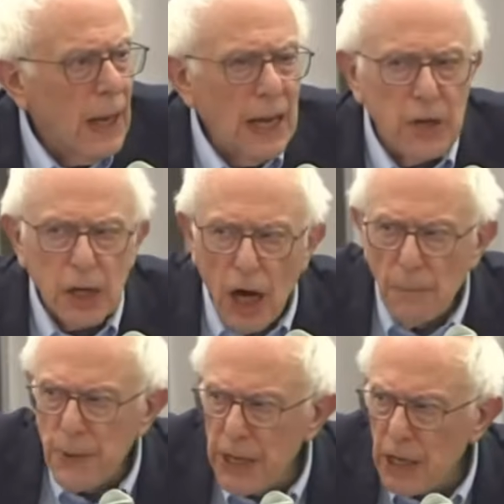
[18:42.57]
and the
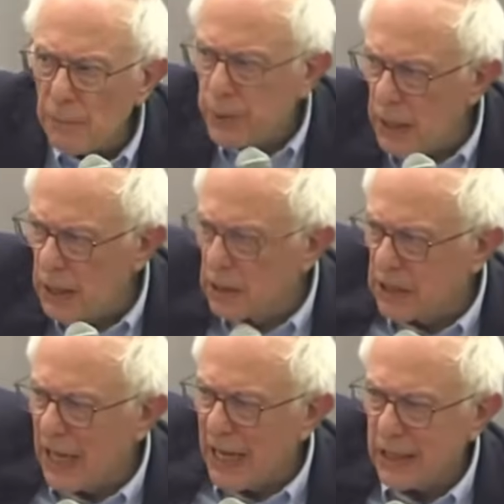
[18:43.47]
company
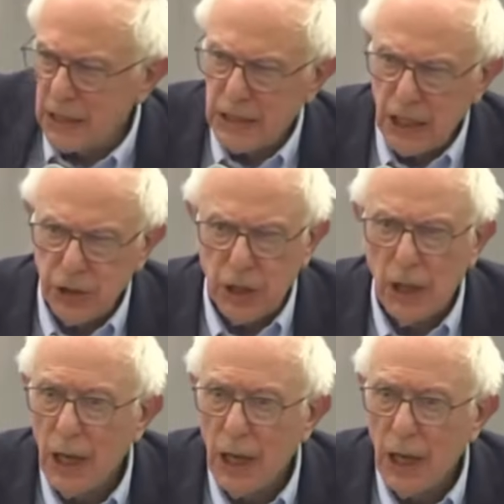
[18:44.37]
appeals that decision,